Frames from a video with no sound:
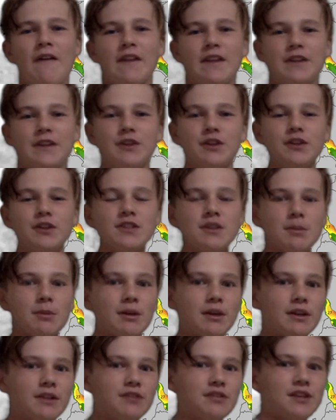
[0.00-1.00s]
You don't
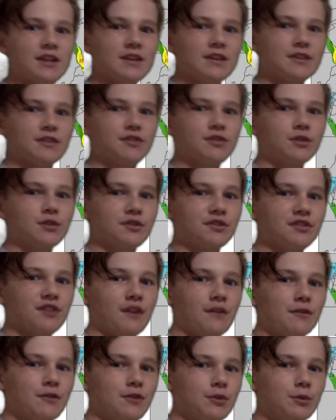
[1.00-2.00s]
typically see this sort of
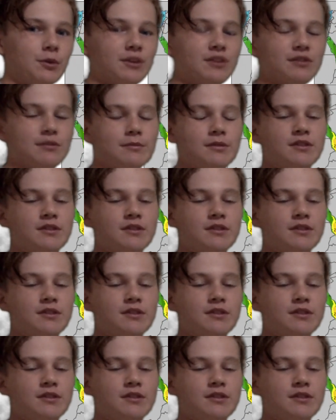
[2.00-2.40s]
stuff in the Western